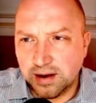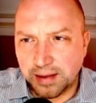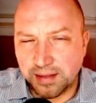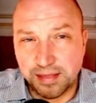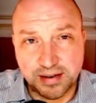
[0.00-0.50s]

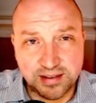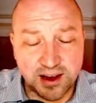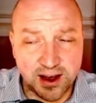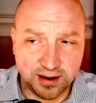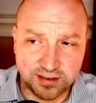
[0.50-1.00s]
and then the
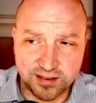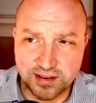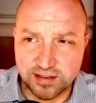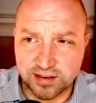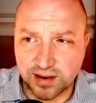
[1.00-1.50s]
text
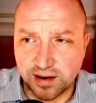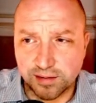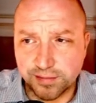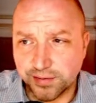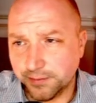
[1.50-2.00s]

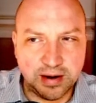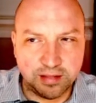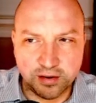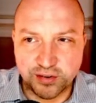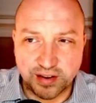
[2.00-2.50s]
itself. And it
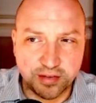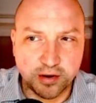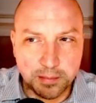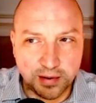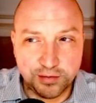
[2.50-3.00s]
looks like there
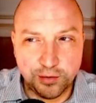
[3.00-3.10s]
are about